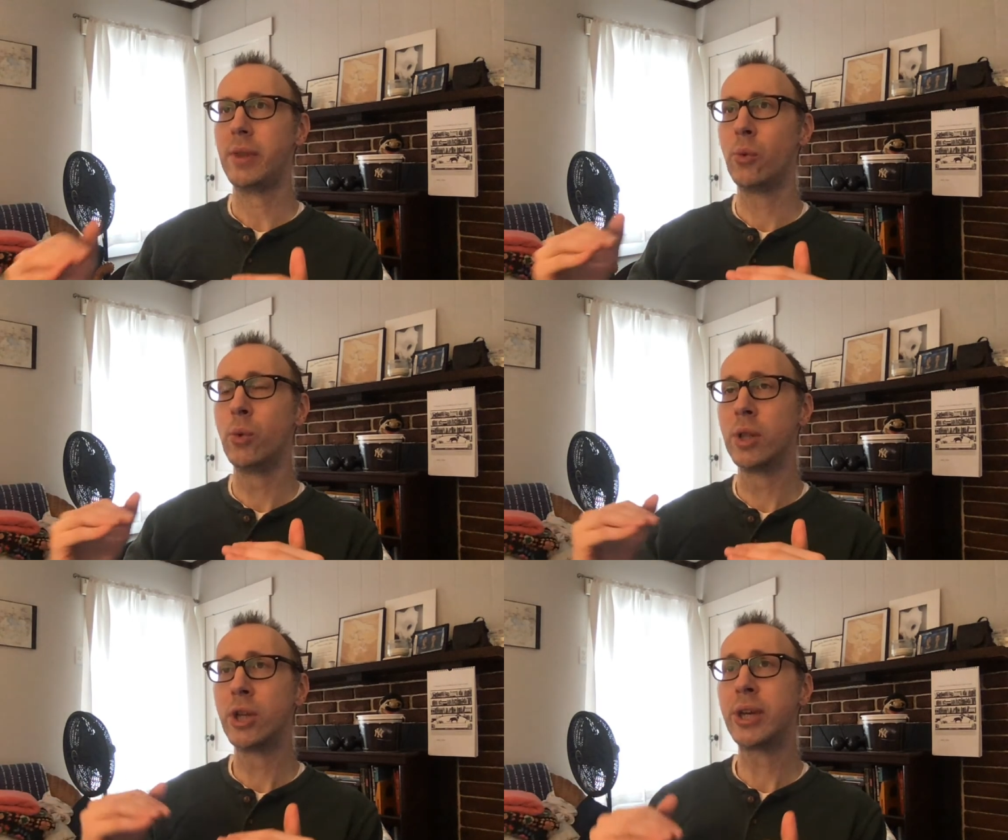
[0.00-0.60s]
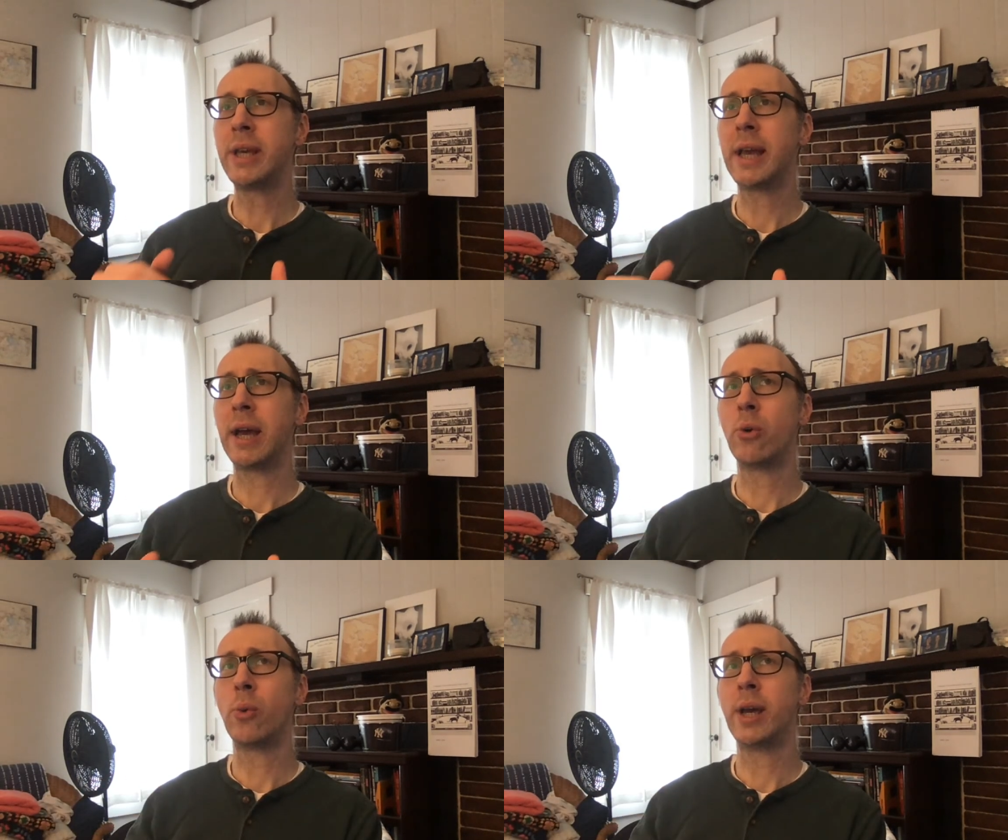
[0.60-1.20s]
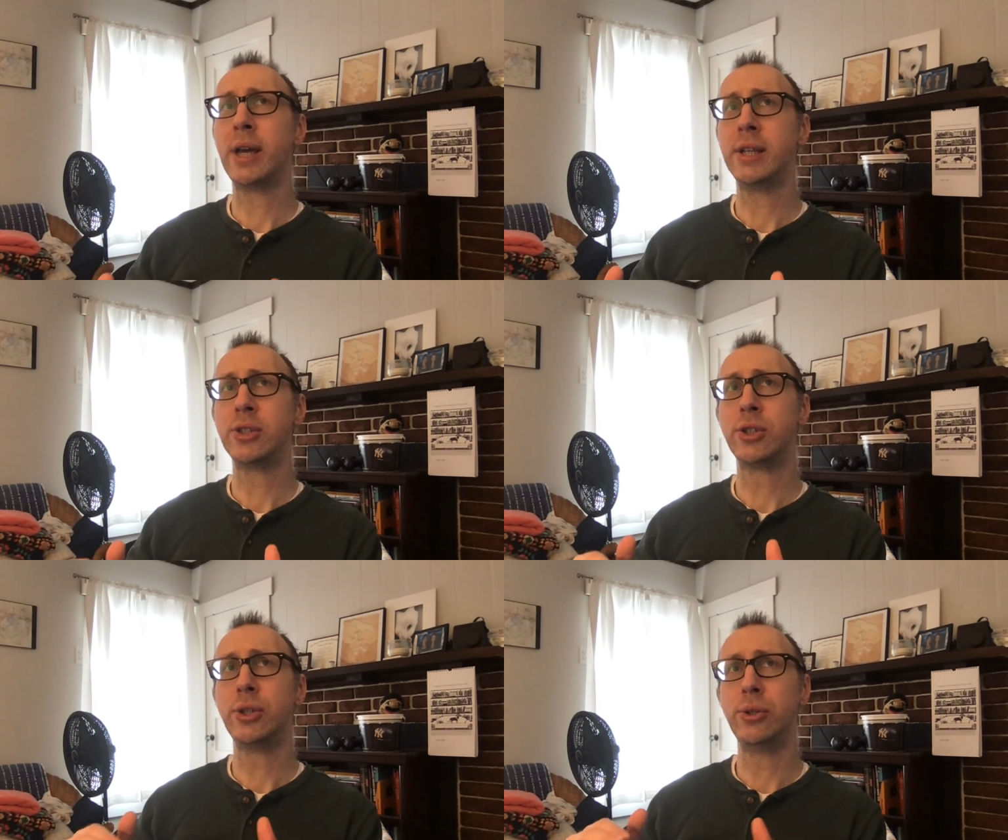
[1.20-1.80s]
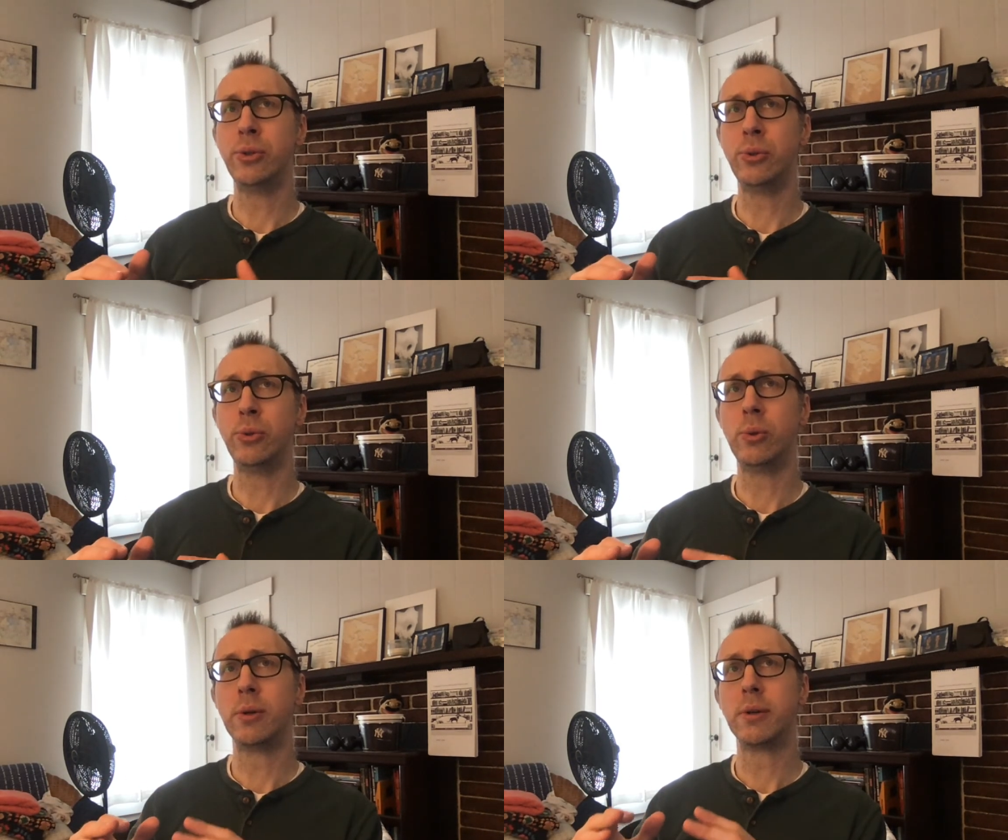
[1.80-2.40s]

we're looking at ways to